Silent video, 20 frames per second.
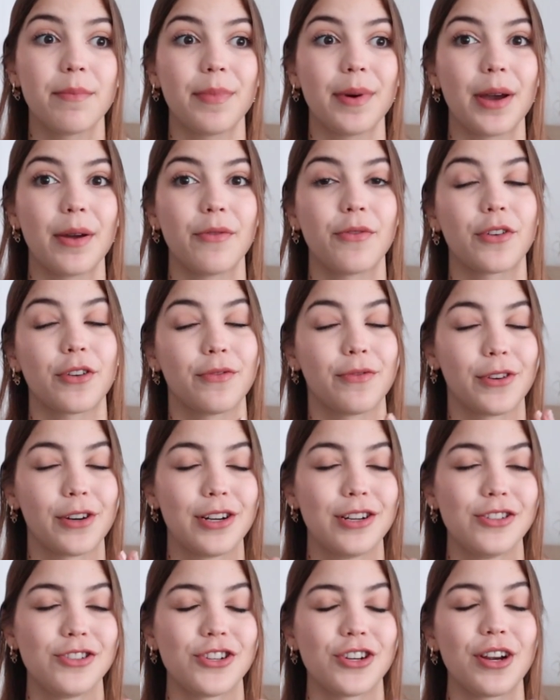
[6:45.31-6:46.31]
but for
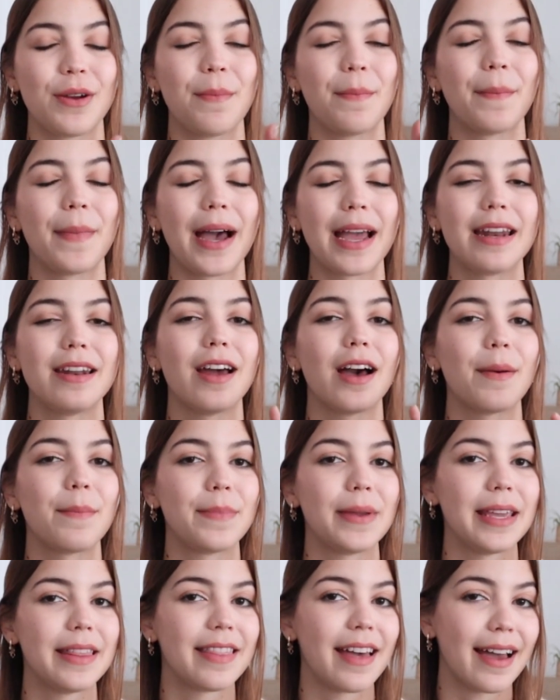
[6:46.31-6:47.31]
furniture, it might not
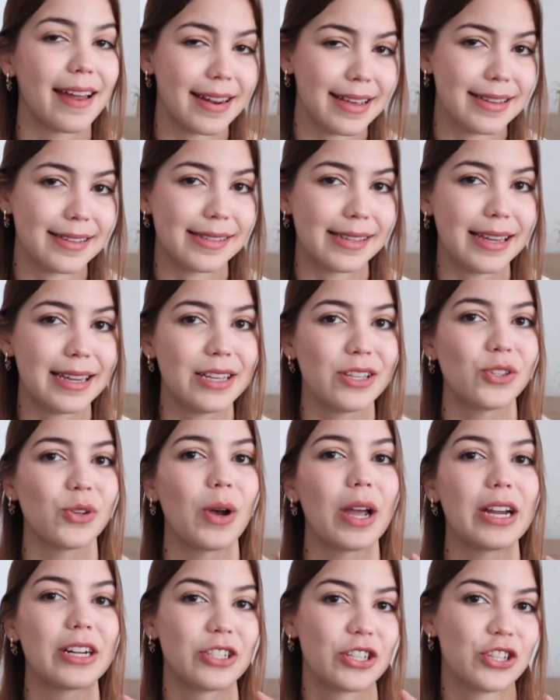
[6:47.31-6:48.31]
be that easy, so
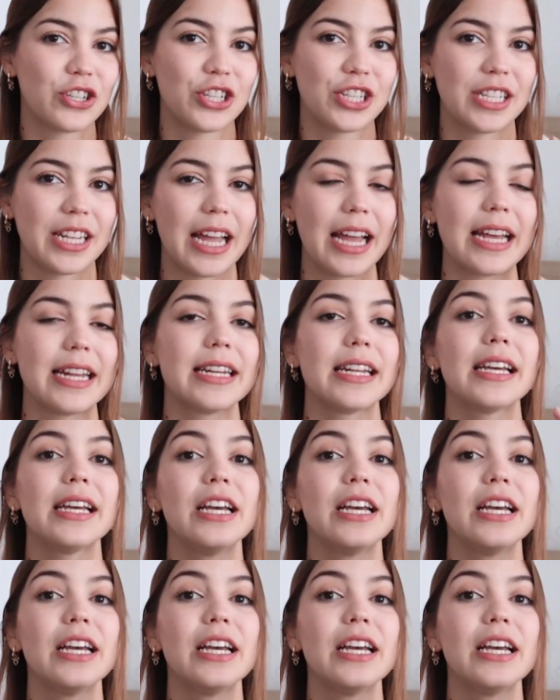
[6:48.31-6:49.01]
I understand.